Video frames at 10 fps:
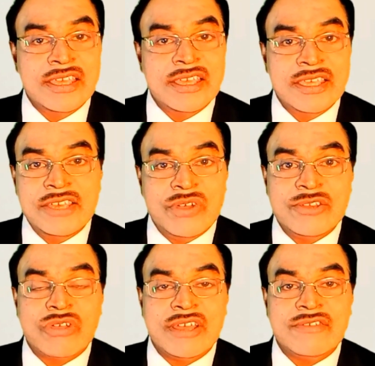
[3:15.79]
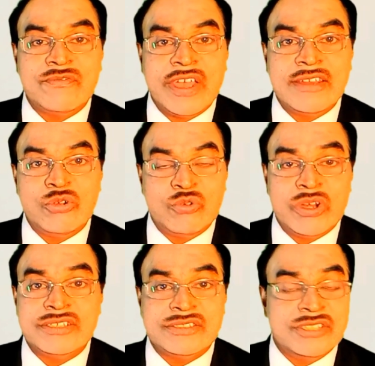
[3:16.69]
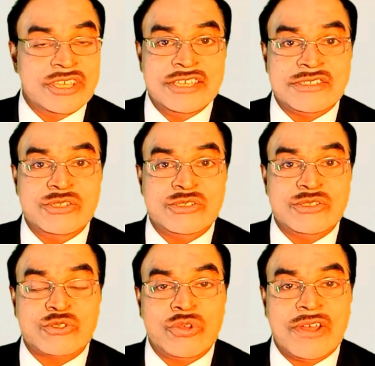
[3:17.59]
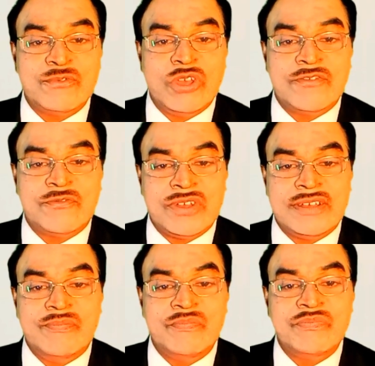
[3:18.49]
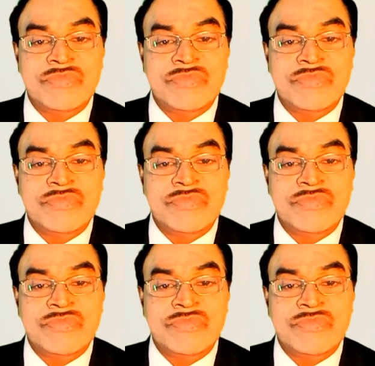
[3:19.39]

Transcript: Even you can find out what is the ESG score of your firm.